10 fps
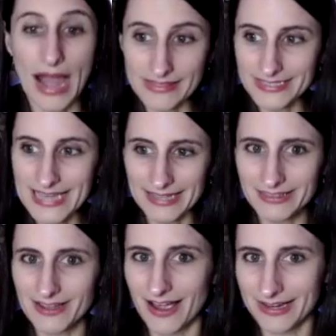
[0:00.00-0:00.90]
by the
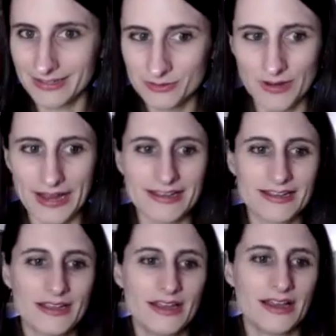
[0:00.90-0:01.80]
deadline,
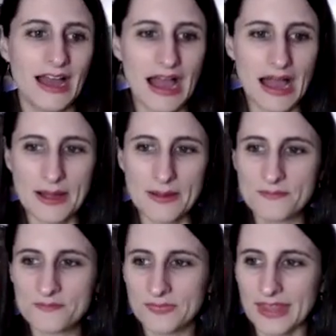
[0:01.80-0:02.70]
right?
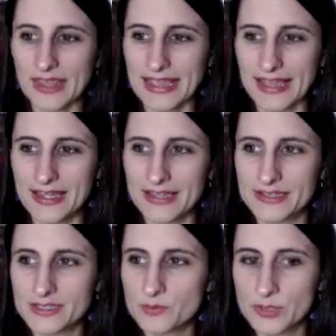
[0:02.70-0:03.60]

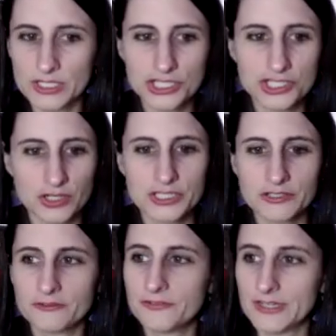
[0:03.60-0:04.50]
And be sure
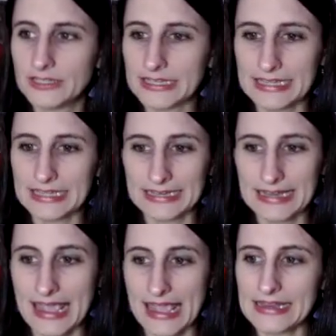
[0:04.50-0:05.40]
to fill
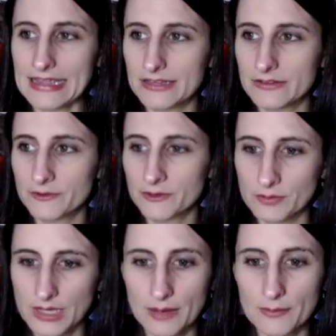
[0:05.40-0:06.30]
in any
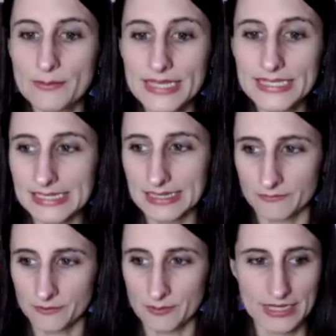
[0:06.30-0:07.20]

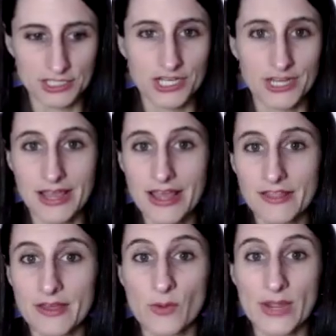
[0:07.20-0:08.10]
missing information
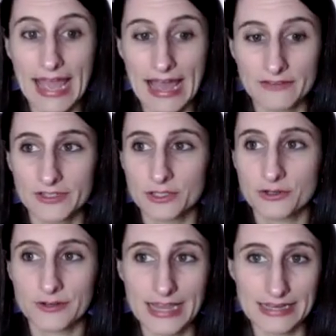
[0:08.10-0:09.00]
that we
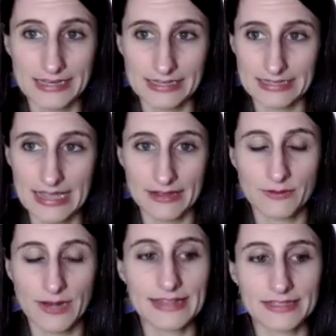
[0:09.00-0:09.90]
haven't created
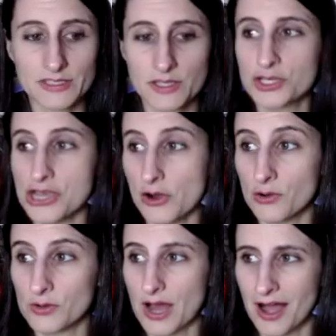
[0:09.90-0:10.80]
yet, right? That's the
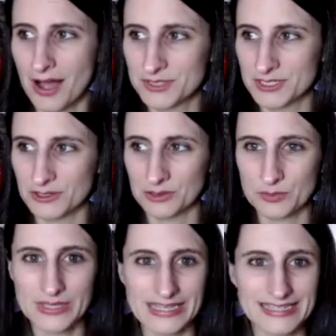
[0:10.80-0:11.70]
known
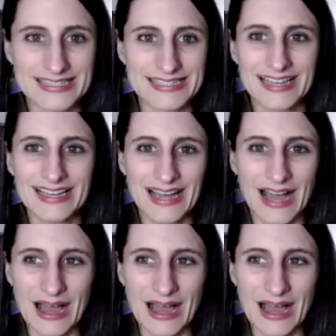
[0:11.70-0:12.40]
obstacle piece,